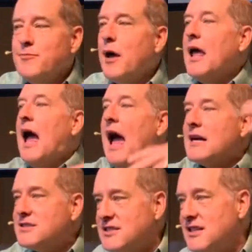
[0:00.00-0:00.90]
by
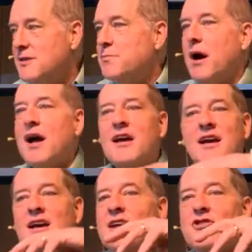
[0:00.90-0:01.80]
accident,
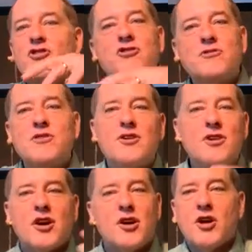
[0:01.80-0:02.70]
by just the